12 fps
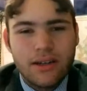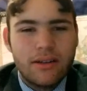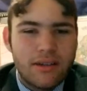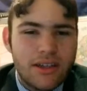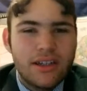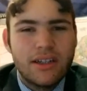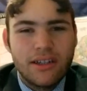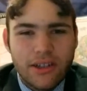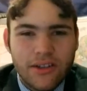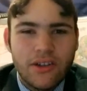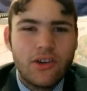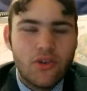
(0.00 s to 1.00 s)
Yeah,
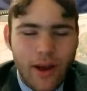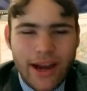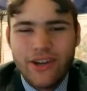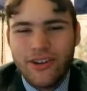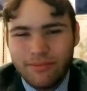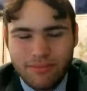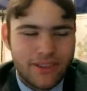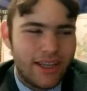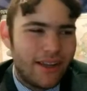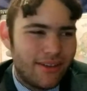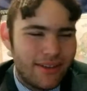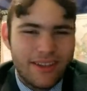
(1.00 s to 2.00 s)
good situation.
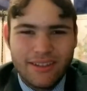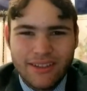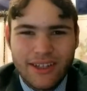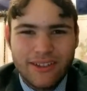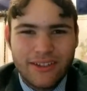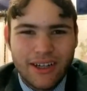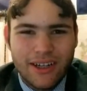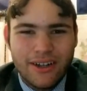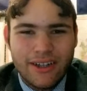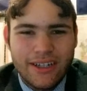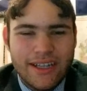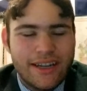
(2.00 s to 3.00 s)
Sounds, yeah, sounds like a
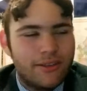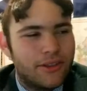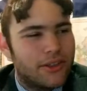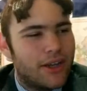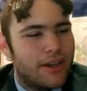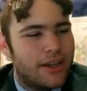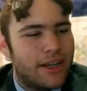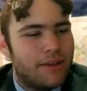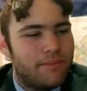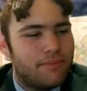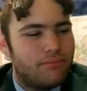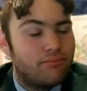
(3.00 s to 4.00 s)
good deal. So, you know,
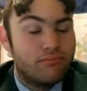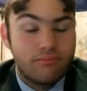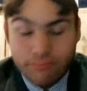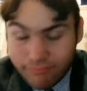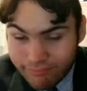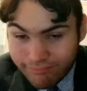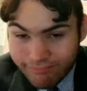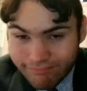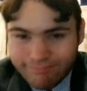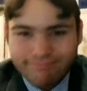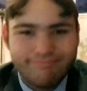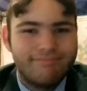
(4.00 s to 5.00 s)

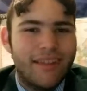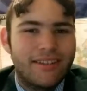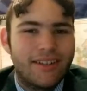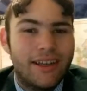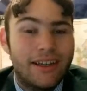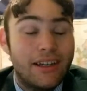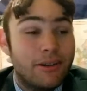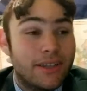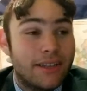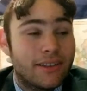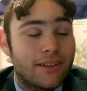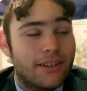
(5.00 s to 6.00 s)
that's how that goes.
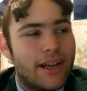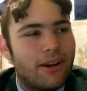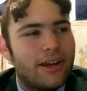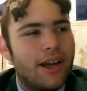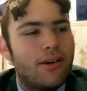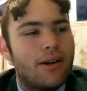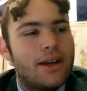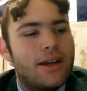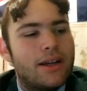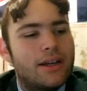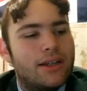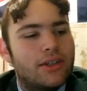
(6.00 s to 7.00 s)
That's the scenario.
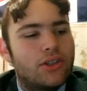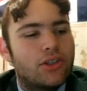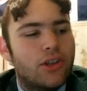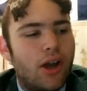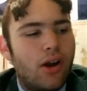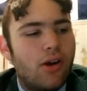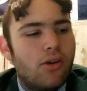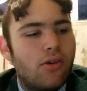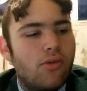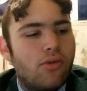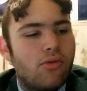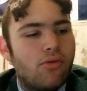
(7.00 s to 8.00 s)

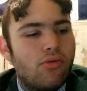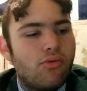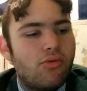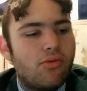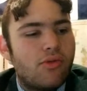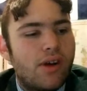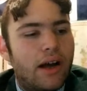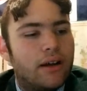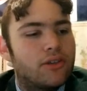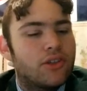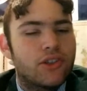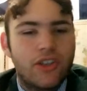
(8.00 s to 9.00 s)
So,
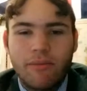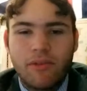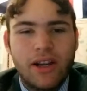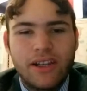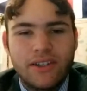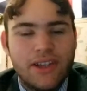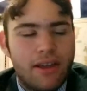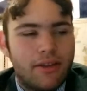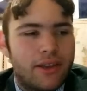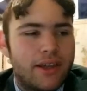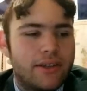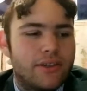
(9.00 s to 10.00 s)
I'll just summarize the
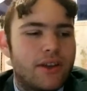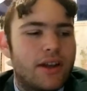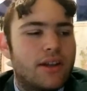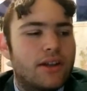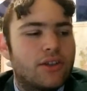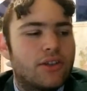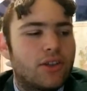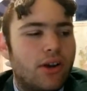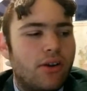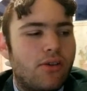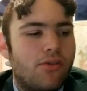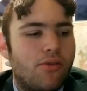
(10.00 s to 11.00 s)
other things.
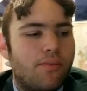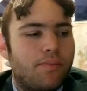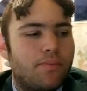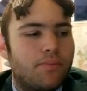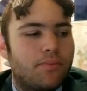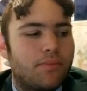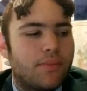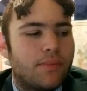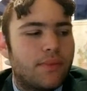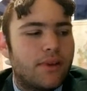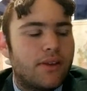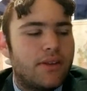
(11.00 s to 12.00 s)
So,
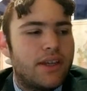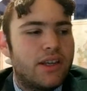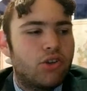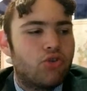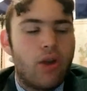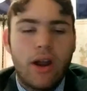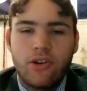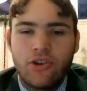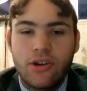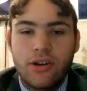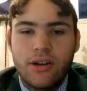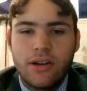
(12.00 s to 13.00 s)
the
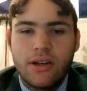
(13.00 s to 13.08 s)
structure,